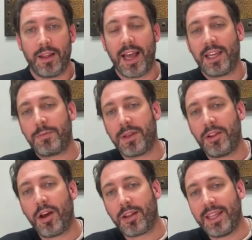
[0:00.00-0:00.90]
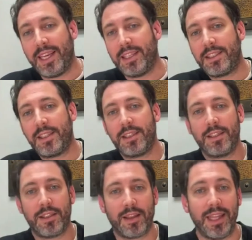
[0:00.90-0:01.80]
Last but not least,
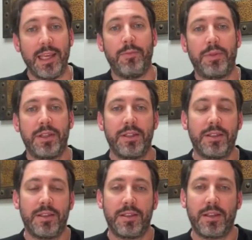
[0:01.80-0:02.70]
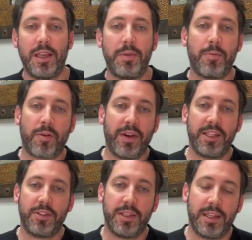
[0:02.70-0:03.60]
sleep. Sleep
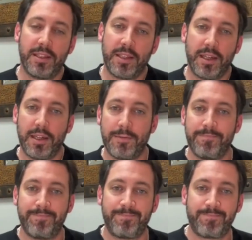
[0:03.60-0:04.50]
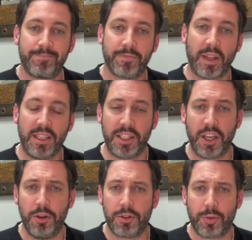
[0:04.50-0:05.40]
deprivation is
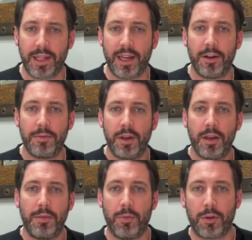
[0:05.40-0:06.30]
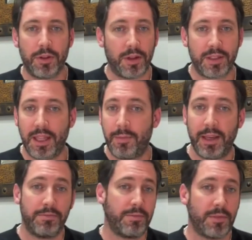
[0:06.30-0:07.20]
huge right now. People are not
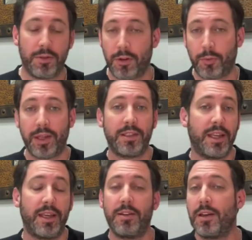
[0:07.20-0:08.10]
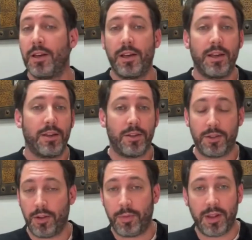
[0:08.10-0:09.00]
sleeping, they're not resting,
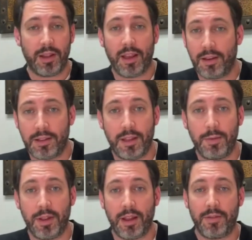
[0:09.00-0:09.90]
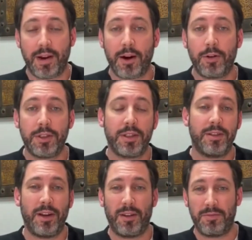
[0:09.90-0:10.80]
there's not been sleeping enough hours,
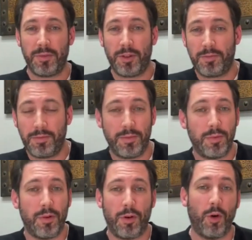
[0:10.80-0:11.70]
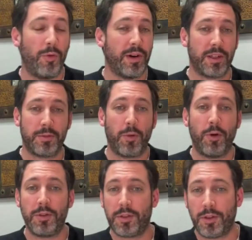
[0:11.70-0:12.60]
they're
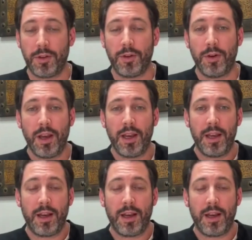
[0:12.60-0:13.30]
overexposed to